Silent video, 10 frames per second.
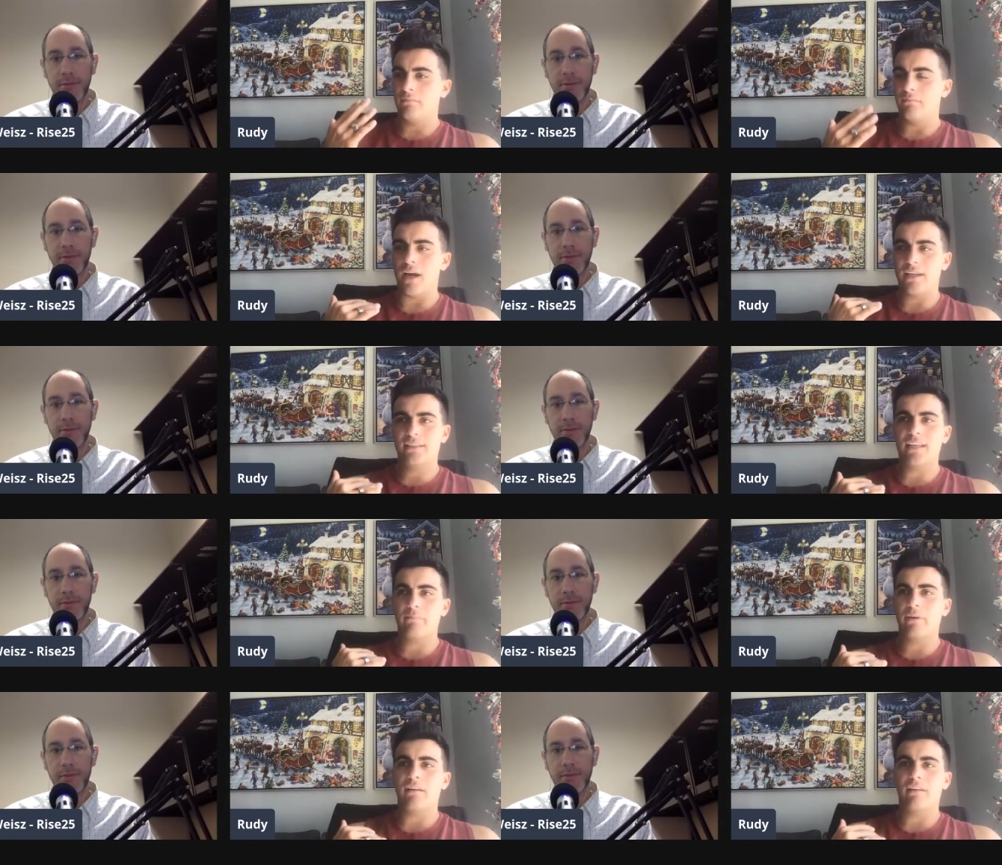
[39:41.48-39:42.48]

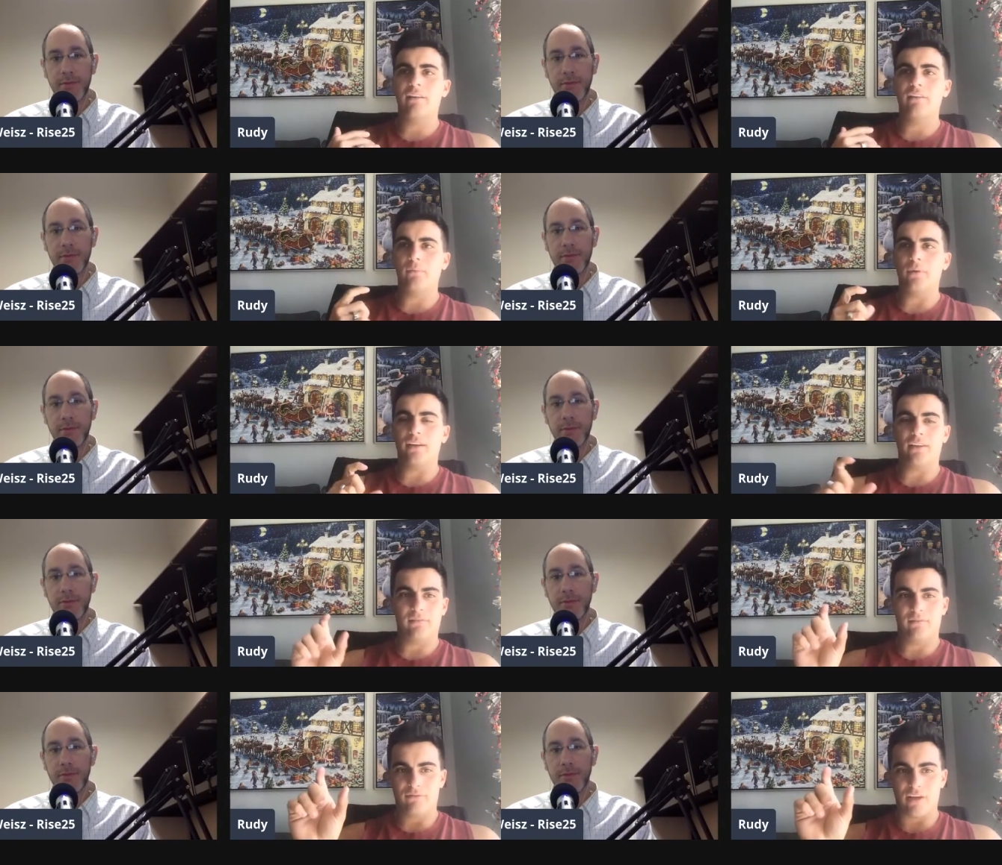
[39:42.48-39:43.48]
Speaker 1: mindset barrier that we
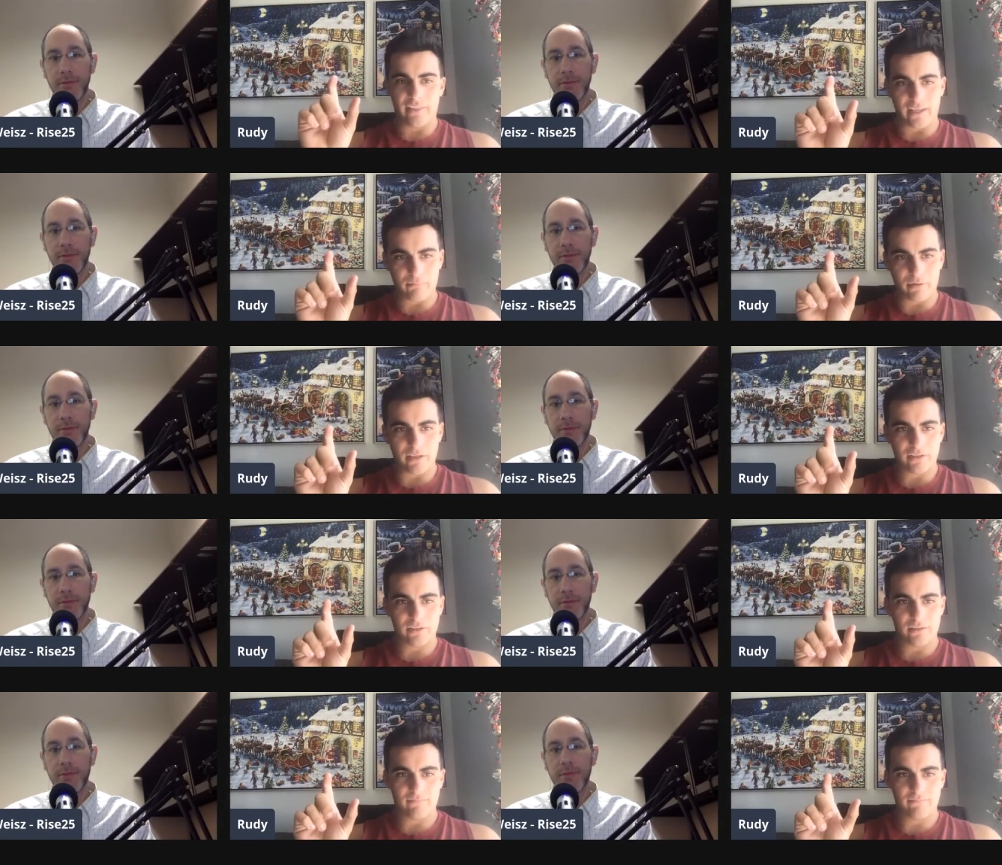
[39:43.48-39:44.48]
can find that
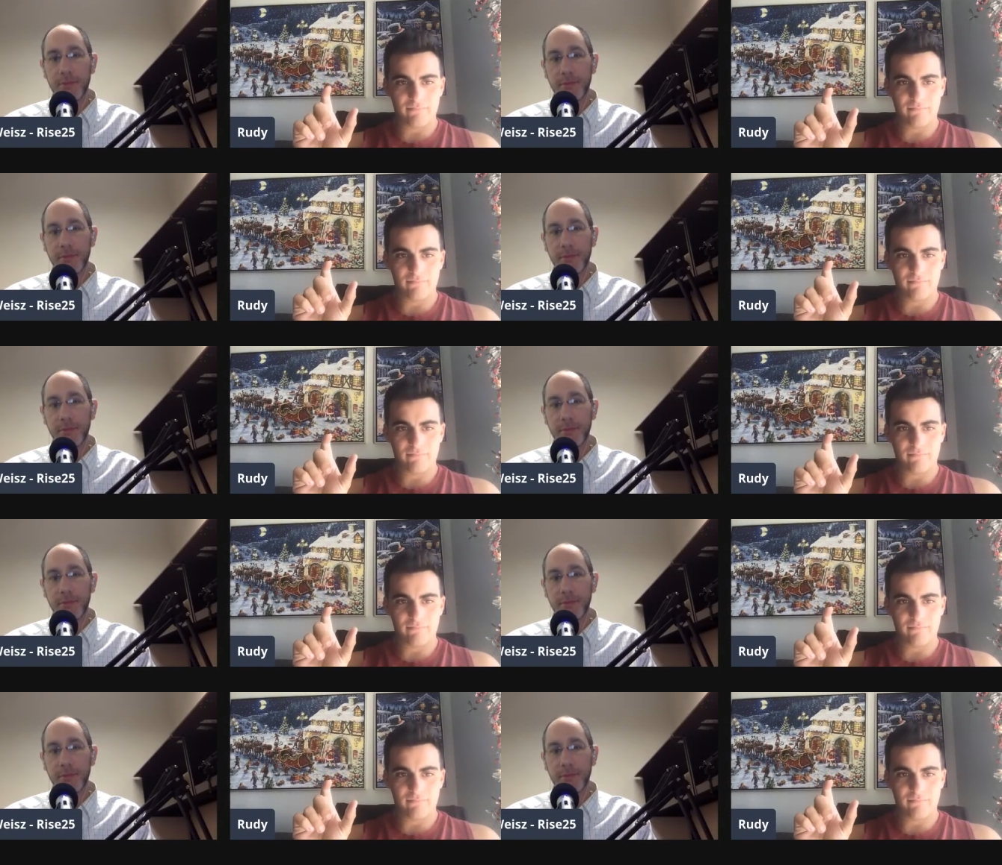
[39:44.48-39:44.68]
person.